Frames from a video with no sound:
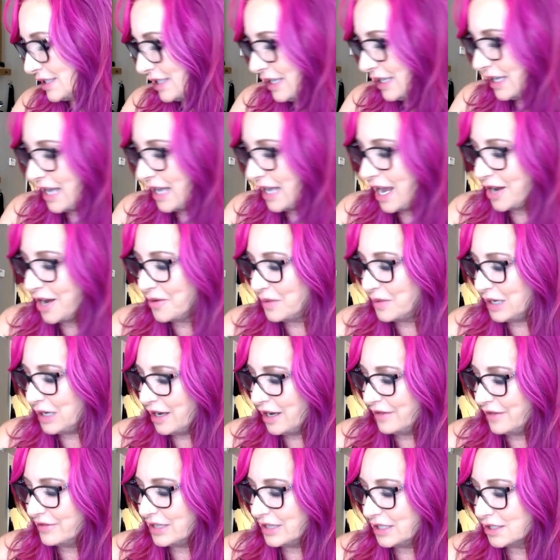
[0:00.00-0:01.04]
the equity
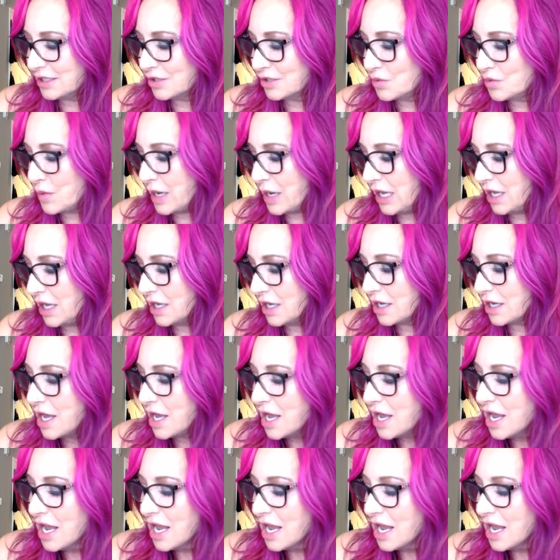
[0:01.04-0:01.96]
of this week.